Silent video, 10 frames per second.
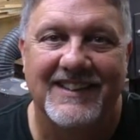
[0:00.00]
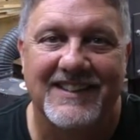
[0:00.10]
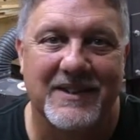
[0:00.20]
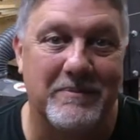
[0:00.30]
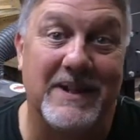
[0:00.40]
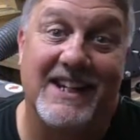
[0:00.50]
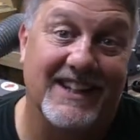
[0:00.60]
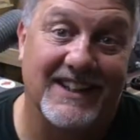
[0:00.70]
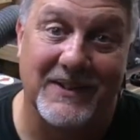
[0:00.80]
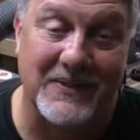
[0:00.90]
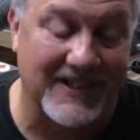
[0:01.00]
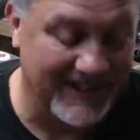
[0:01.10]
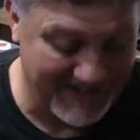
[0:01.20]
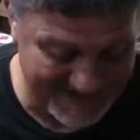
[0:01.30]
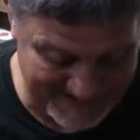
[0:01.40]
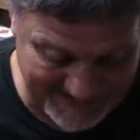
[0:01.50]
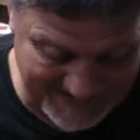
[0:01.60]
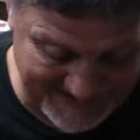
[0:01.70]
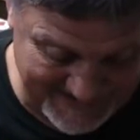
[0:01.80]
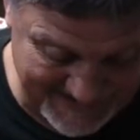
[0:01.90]
to me
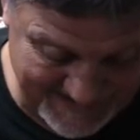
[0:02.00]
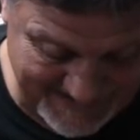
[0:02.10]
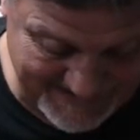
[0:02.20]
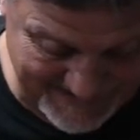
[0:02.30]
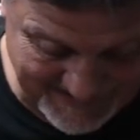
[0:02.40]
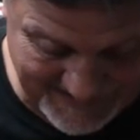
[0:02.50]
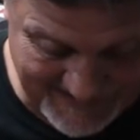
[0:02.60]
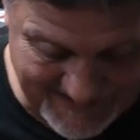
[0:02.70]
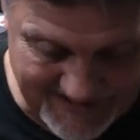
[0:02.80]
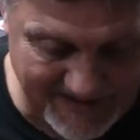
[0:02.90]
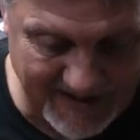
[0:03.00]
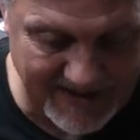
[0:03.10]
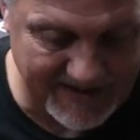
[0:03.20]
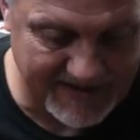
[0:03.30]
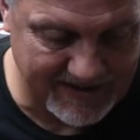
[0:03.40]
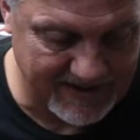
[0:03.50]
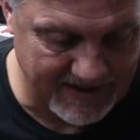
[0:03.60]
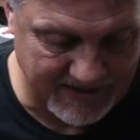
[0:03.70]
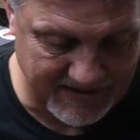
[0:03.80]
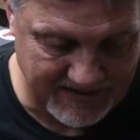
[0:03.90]
anyway, isn't
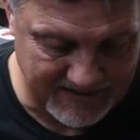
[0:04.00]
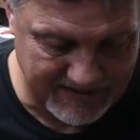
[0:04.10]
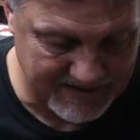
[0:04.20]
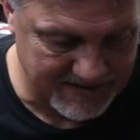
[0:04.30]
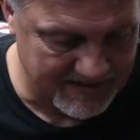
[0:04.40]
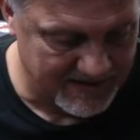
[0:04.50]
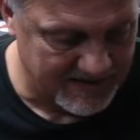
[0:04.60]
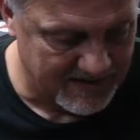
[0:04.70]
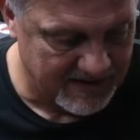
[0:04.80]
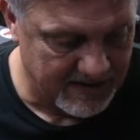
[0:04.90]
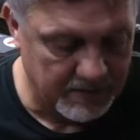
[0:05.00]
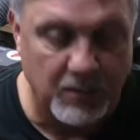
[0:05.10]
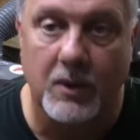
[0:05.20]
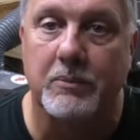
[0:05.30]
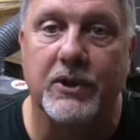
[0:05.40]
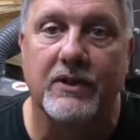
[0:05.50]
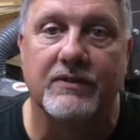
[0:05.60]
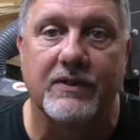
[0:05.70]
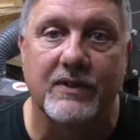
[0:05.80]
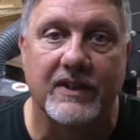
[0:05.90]
anything more
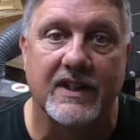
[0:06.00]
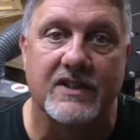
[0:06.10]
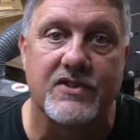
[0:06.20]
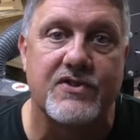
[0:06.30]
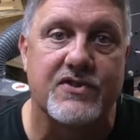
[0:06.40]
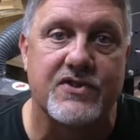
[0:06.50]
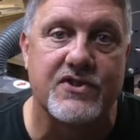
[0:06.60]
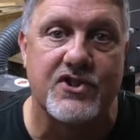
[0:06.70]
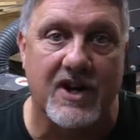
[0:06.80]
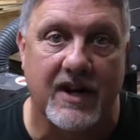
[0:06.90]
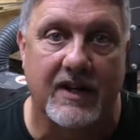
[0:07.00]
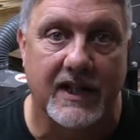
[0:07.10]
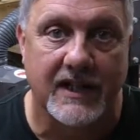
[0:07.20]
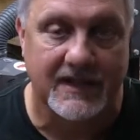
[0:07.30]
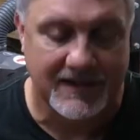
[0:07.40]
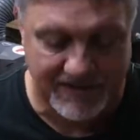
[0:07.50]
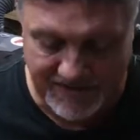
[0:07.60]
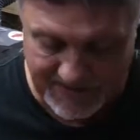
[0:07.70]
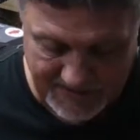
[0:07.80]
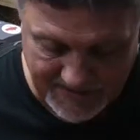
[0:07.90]
beautiful than cherry.
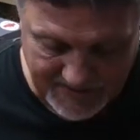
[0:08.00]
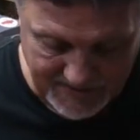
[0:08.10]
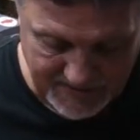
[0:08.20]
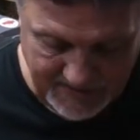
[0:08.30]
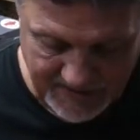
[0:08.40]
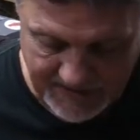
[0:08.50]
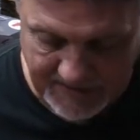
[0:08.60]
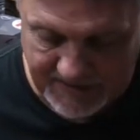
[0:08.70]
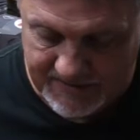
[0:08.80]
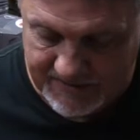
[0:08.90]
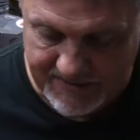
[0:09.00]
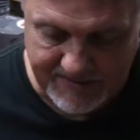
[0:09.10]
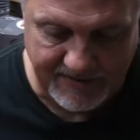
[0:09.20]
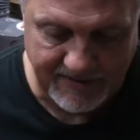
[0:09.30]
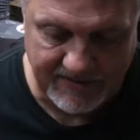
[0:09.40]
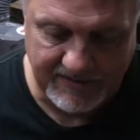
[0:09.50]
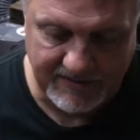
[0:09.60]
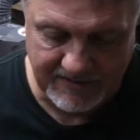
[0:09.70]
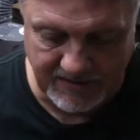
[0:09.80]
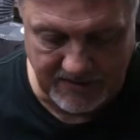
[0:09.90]
It is
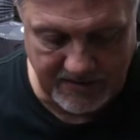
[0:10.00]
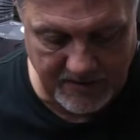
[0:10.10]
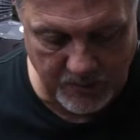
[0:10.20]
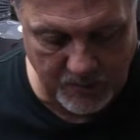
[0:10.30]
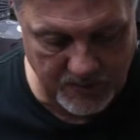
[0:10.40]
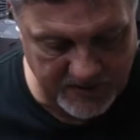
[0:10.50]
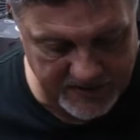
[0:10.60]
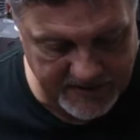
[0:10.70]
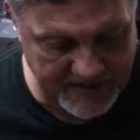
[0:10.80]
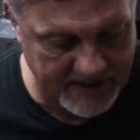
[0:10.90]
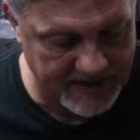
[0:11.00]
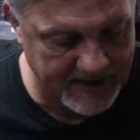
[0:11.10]
a wood that